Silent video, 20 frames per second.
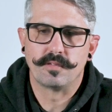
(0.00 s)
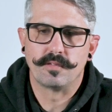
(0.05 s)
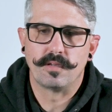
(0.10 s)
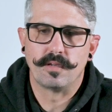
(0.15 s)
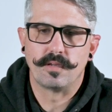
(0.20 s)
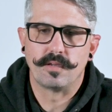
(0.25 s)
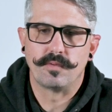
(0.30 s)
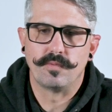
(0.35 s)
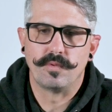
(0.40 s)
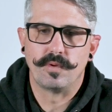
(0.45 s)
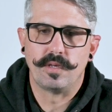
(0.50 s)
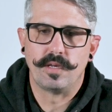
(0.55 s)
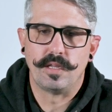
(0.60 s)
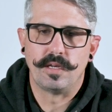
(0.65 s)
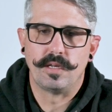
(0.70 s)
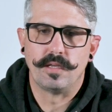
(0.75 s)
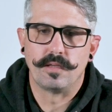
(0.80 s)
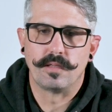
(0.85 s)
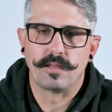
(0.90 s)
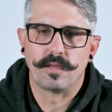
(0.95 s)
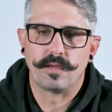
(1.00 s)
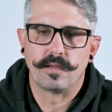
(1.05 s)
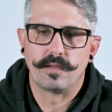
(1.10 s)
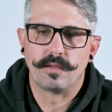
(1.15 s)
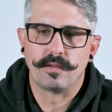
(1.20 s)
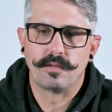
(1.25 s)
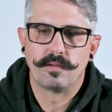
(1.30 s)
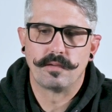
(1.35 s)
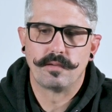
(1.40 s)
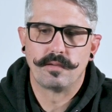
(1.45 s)
Like, we need to, like,
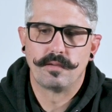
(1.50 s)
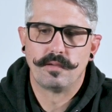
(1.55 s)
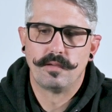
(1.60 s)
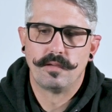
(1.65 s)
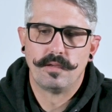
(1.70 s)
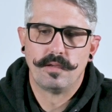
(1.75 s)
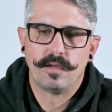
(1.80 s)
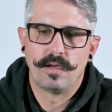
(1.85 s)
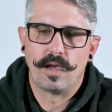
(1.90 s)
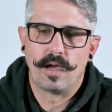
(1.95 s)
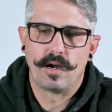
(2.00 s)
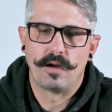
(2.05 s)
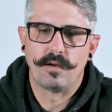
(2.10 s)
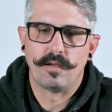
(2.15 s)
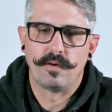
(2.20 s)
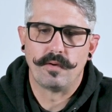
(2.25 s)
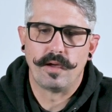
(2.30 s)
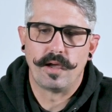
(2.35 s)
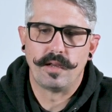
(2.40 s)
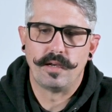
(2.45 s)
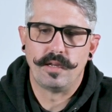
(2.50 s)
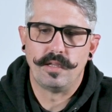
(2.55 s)
I don't know.